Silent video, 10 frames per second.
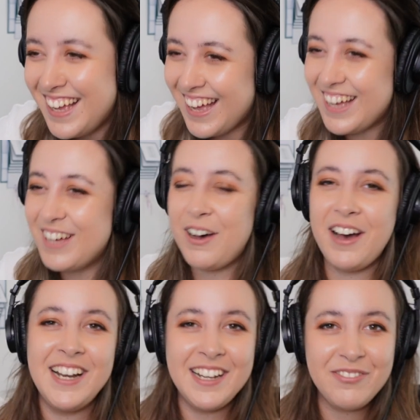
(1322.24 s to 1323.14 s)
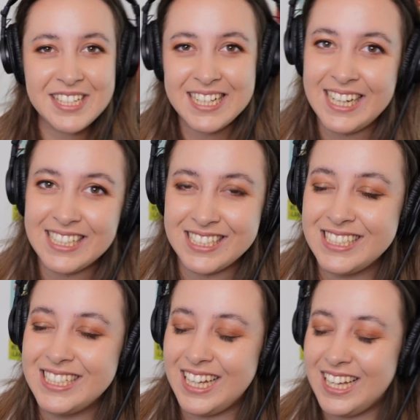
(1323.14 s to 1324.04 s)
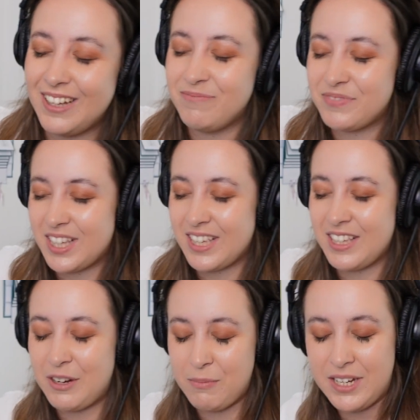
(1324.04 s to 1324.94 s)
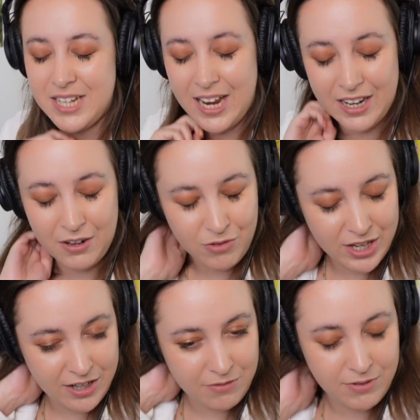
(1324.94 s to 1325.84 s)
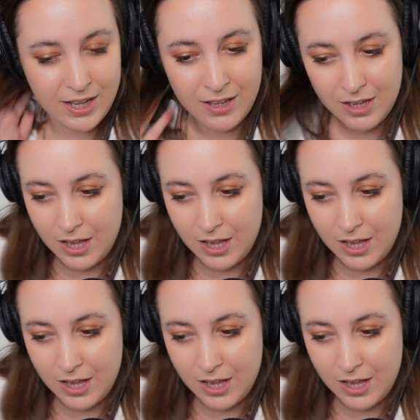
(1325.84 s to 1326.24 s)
Oh, I love this connection. You know, maintaining a really lovely